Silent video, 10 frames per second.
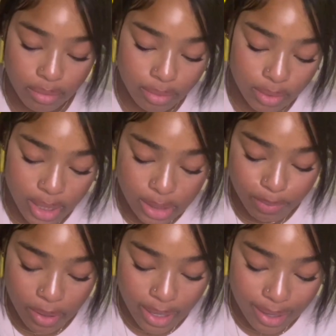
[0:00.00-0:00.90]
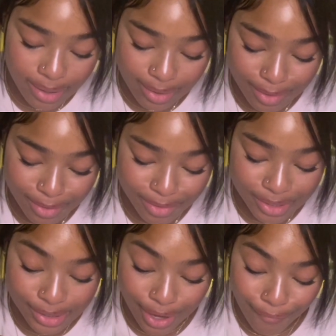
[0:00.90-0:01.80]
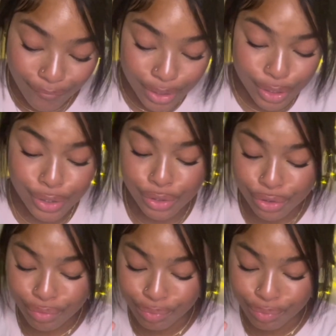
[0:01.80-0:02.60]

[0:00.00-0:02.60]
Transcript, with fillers: lunch break, you know, it's time for lunch.